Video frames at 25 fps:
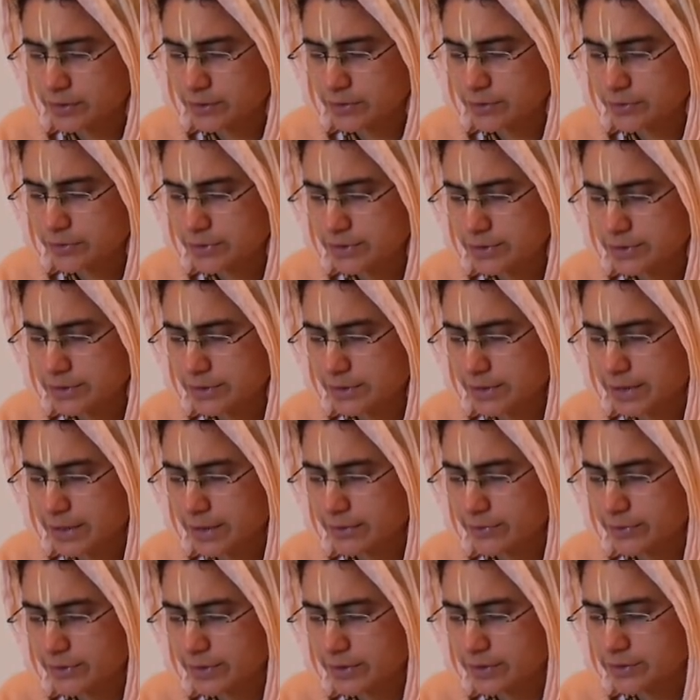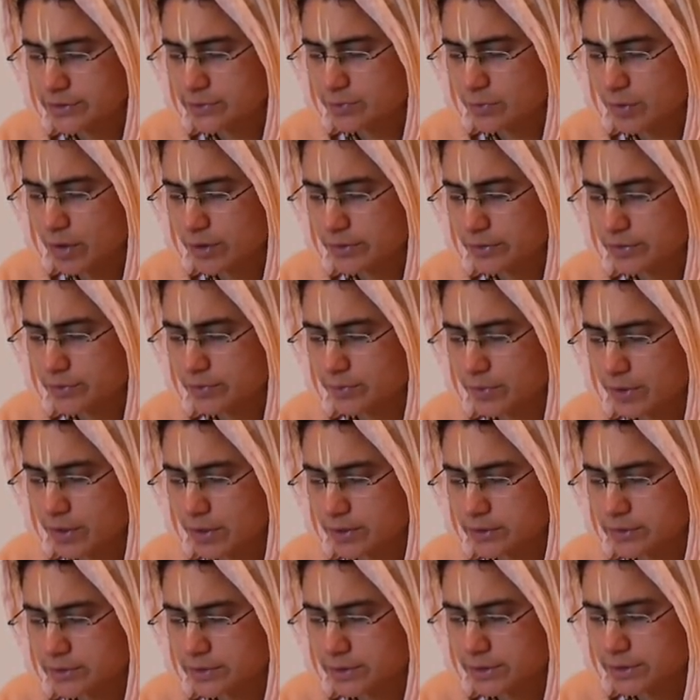used to carry his water
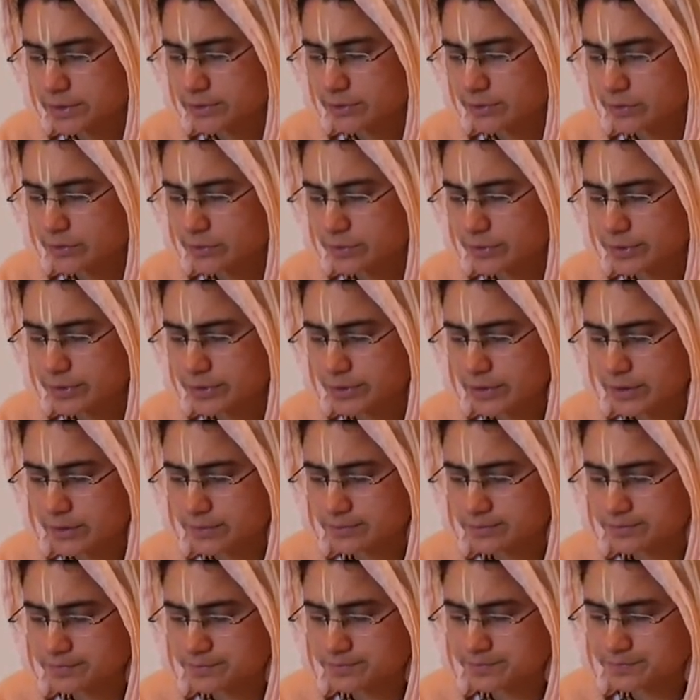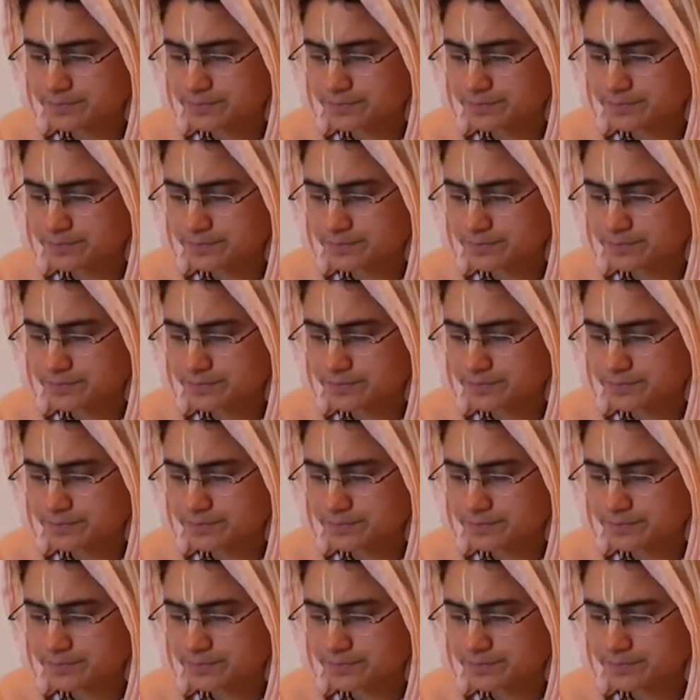pot and go with him.